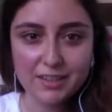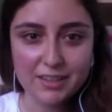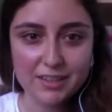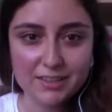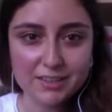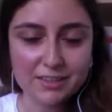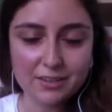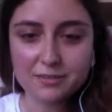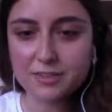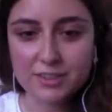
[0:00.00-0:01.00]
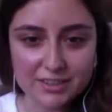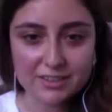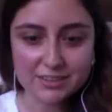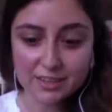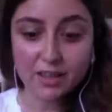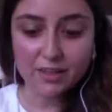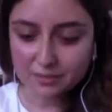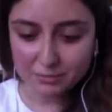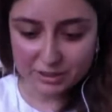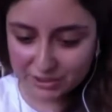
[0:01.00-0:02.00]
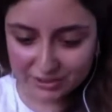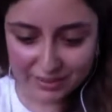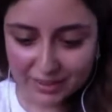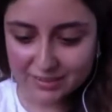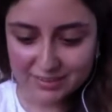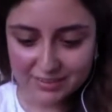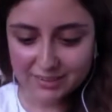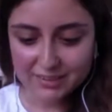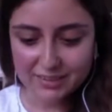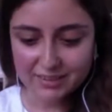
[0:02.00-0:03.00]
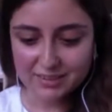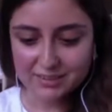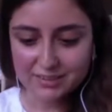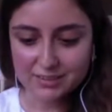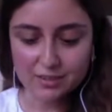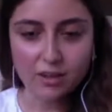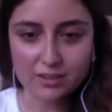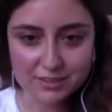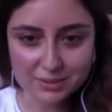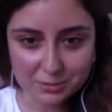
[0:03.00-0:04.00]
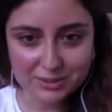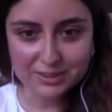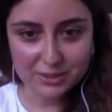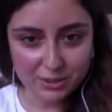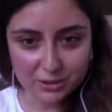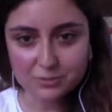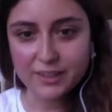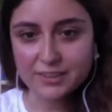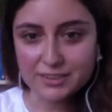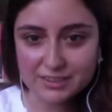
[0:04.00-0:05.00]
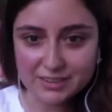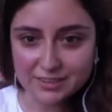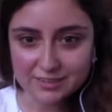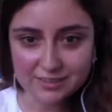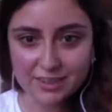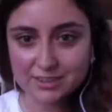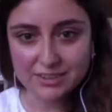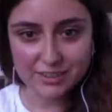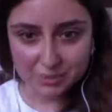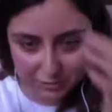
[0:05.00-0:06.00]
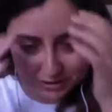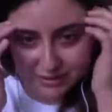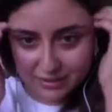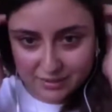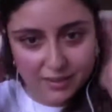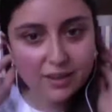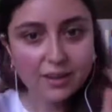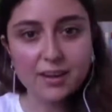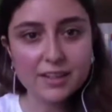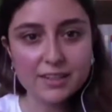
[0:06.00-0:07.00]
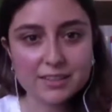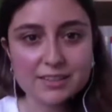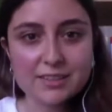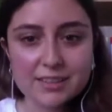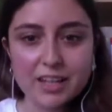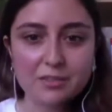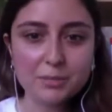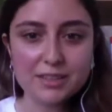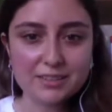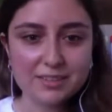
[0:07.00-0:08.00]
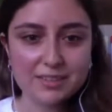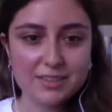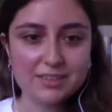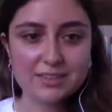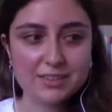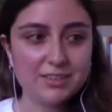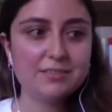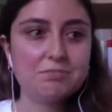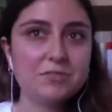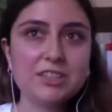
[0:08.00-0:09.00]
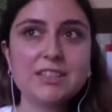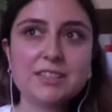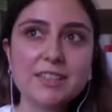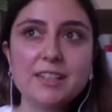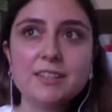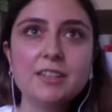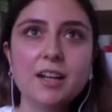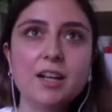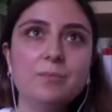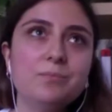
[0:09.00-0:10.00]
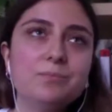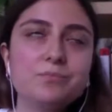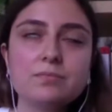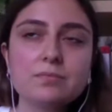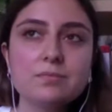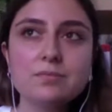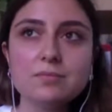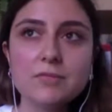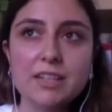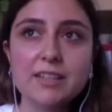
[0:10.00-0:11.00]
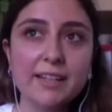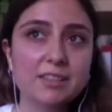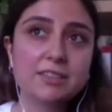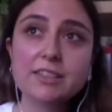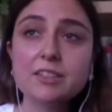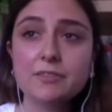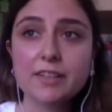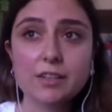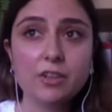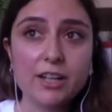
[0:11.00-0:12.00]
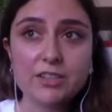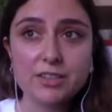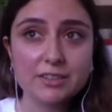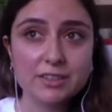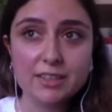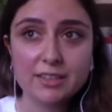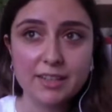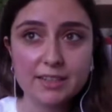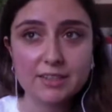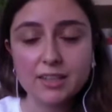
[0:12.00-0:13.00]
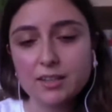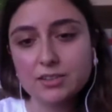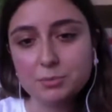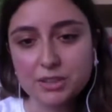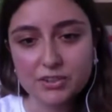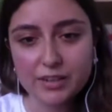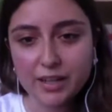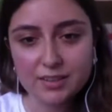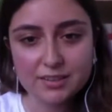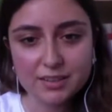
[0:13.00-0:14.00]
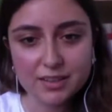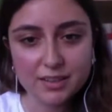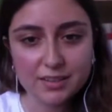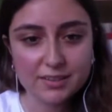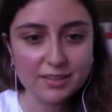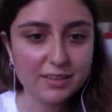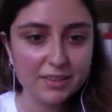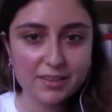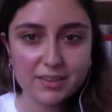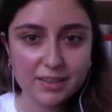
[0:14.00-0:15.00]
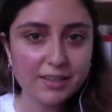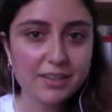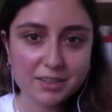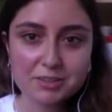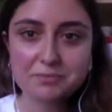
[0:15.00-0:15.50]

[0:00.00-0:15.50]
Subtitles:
Is that, of course, there is a lot of materiality that is lost with, you know, feathers and taxidermies and art in itself, but it's just an it asks different questions, and it has another materiality in it, I think.